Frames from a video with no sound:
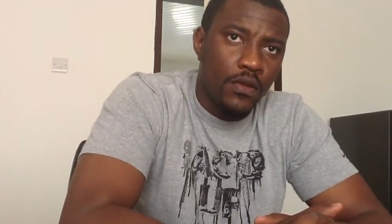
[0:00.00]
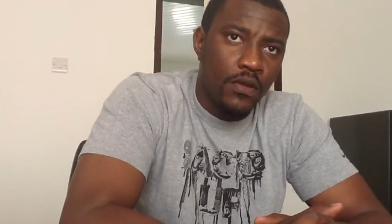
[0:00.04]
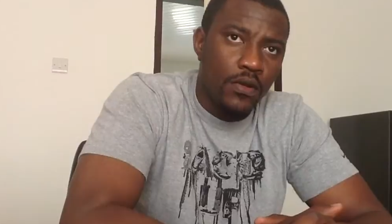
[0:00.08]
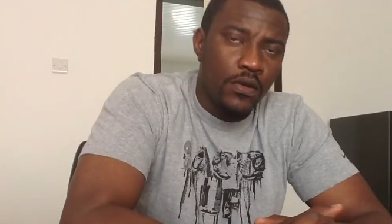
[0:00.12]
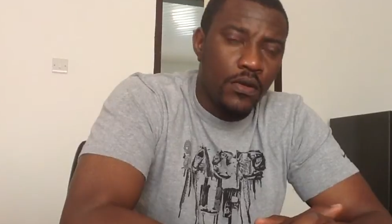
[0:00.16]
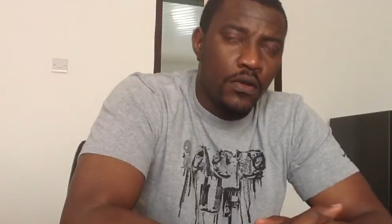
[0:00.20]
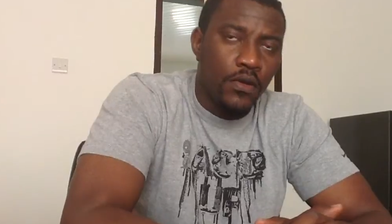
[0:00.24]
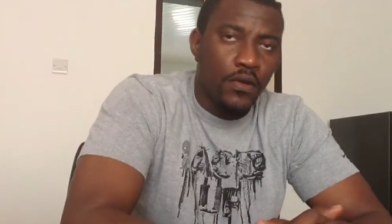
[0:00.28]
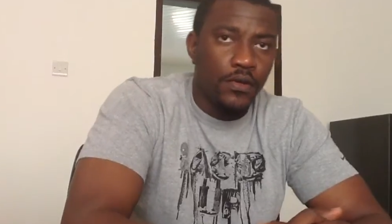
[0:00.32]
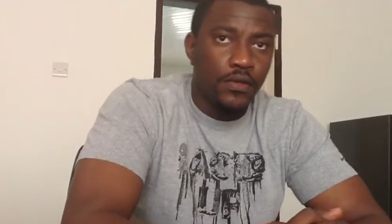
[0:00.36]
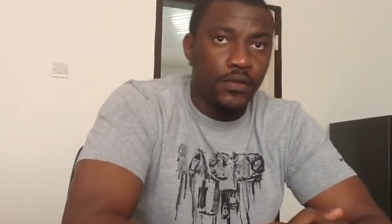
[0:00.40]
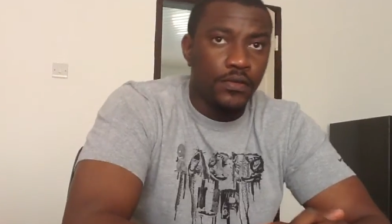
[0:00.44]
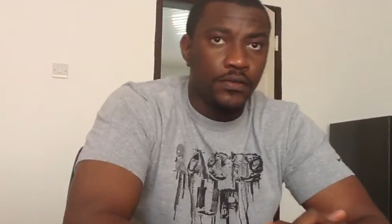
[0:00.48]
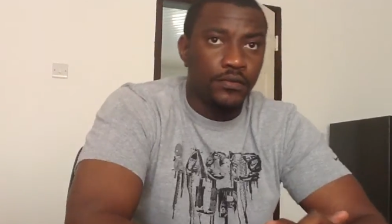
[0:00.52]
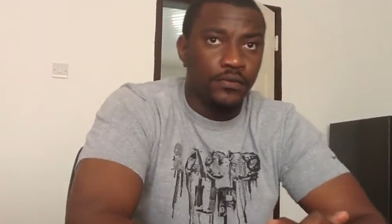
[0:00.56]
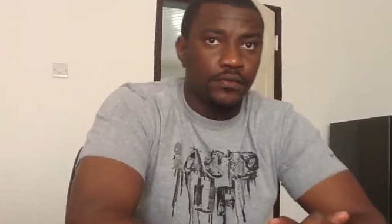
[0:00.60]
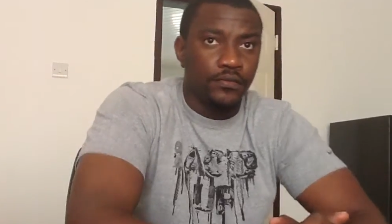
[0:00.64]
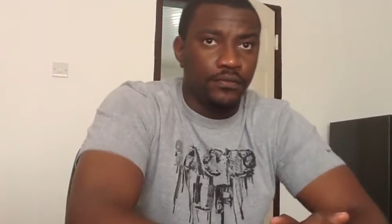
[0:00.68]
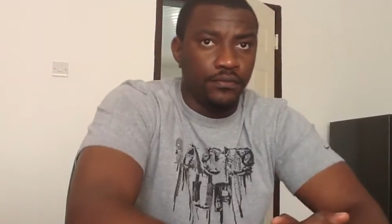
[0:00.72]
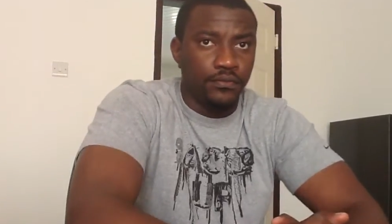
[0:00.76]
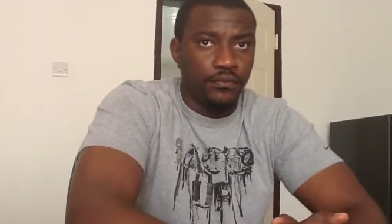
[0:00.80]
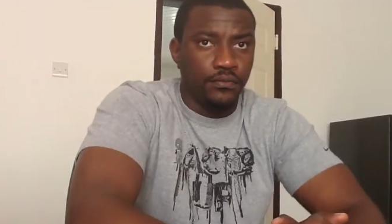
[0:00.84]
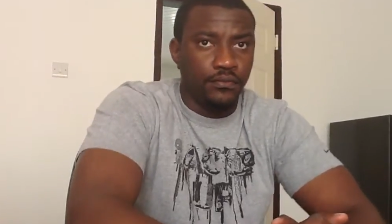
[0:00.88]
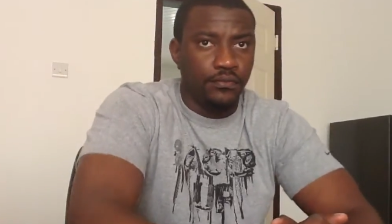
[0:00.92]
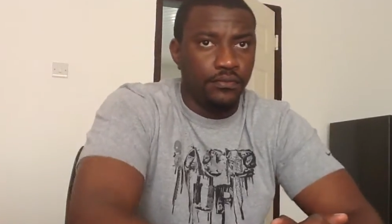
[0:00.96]
some of
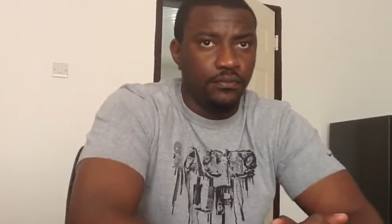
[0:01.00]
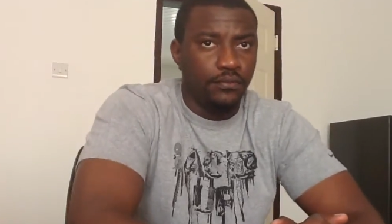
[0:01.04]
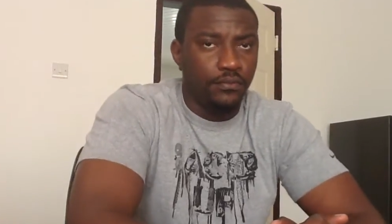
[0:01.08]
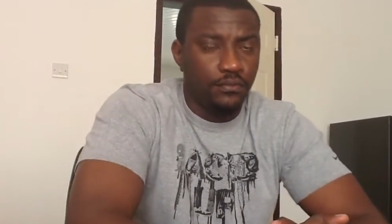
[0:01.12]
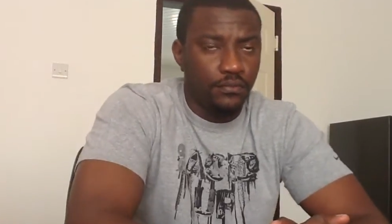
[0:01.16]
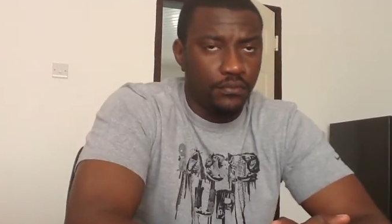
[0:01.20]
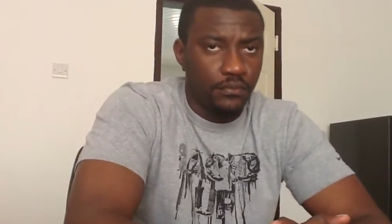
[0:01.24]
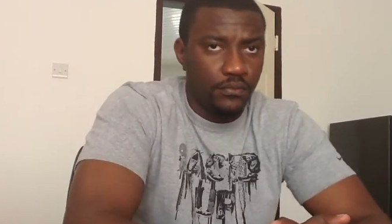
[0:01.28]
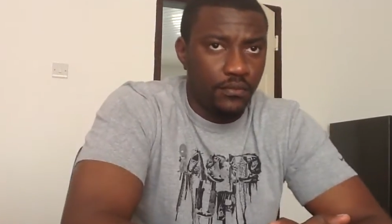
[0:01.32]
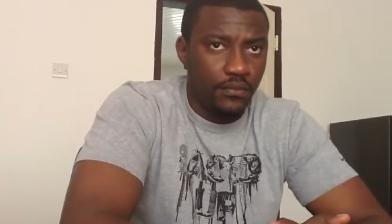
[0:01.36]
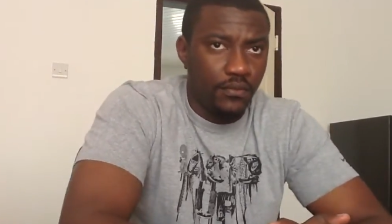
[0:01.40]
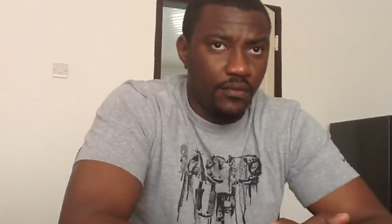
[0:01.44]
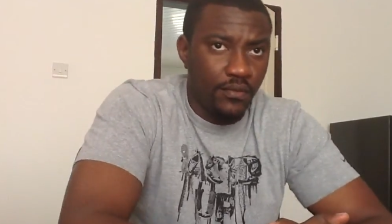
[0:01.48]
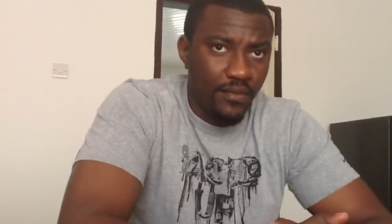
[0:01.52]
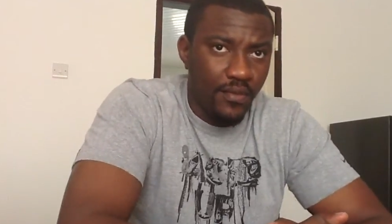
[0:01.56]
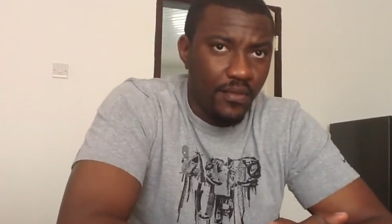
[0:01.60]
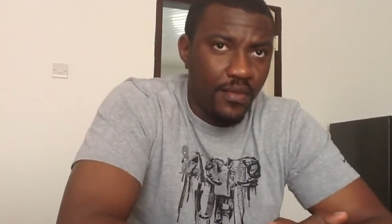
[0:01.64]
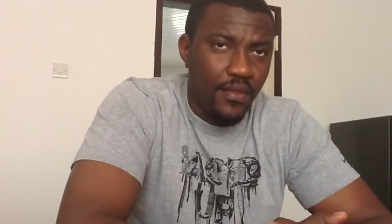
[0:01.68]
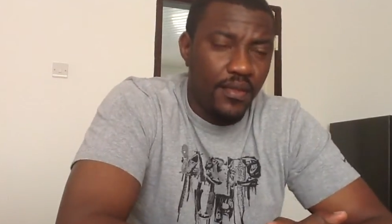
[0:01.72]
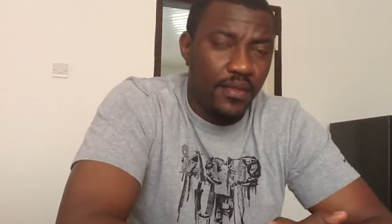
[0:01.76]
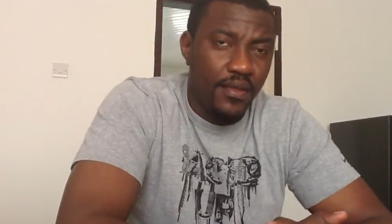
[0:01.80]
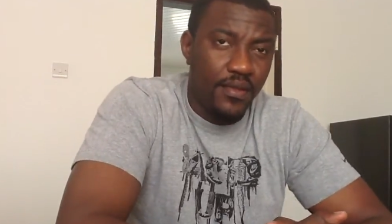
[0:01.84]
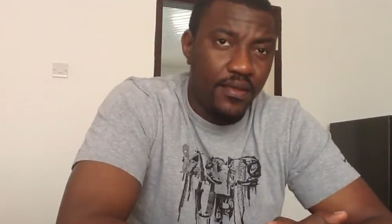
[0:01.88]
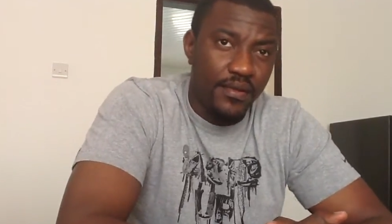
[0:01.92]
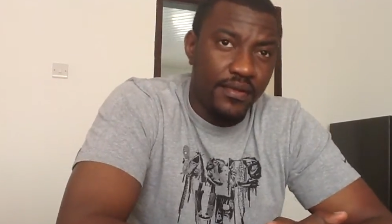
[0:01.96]
the
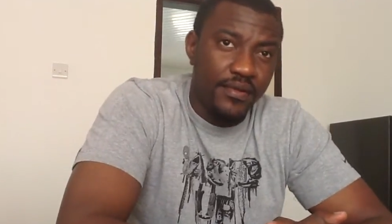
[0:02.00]
storyline